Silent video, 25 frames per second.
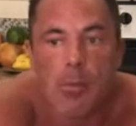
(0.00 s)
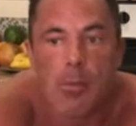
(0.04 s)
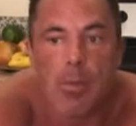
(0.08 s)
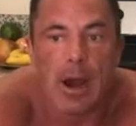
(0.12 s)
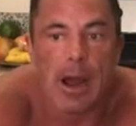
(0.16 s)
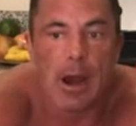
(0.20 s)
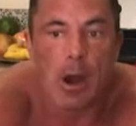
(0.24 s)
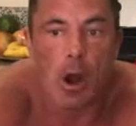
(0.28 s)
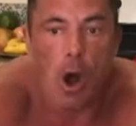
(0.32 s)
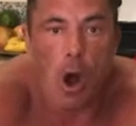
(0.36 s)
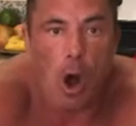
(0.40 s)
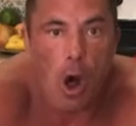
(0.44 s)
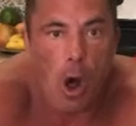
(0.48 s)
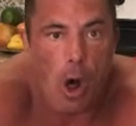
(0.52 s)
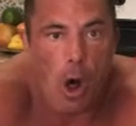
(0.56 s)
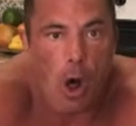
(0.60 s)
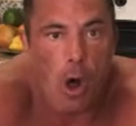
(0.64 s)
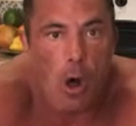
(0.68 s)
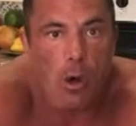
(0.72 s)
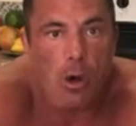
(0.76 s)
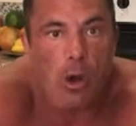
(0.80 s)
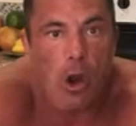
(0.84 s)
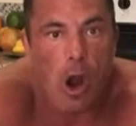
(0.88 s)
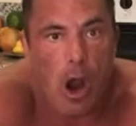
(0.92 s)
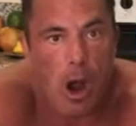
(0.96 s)
But
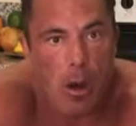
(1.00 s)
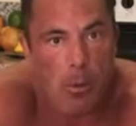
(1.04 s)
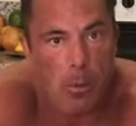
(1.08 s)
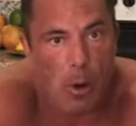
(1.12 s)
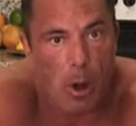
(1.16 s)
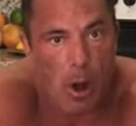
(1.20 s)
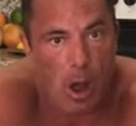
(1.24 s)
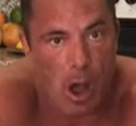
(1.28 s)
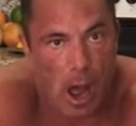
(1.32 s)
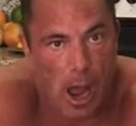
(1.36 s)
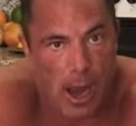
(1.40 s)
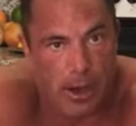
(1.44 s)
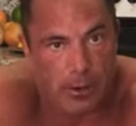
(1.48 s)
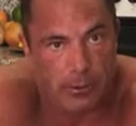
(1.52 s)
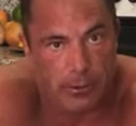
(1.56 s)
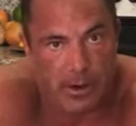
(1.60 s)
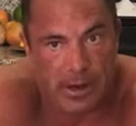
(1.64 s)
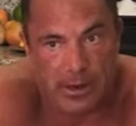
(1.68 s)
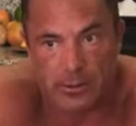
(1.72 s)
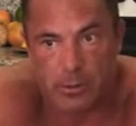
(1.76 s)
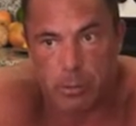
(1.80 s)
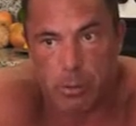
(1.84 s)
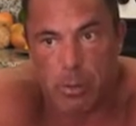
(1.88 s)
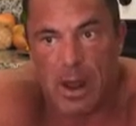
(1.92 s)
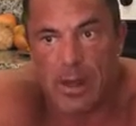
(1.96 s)
all
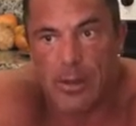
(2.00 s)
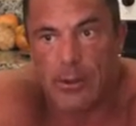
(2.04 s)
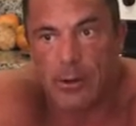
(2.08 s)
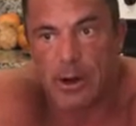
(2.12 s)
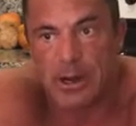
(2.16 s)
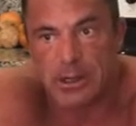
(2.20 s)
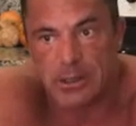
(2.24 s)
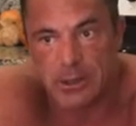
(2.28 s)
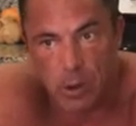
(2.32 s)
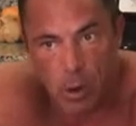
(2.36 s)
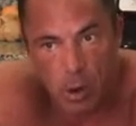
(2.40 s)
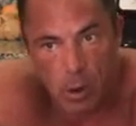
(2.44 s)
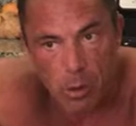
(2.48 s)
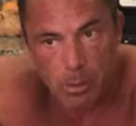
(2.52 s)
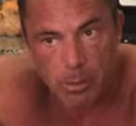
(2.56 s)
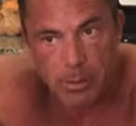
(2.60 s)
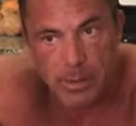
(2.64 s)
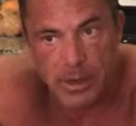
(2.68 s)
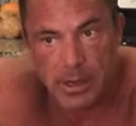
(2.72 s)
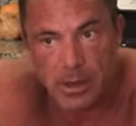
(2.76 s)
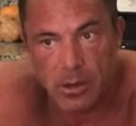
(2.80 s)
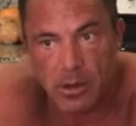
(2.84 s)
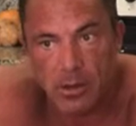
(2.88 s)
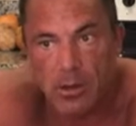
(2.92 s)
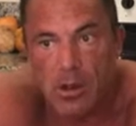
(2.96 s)
carbohydrates, whether it's
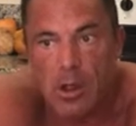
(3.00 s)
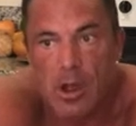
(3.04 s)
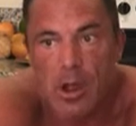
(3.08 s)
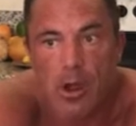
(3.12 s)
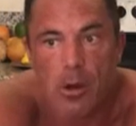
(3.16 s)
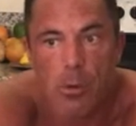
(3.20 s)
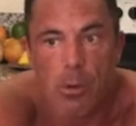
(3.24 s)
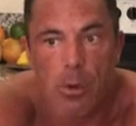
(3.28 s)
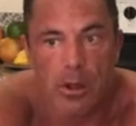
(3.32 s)
oatmeal,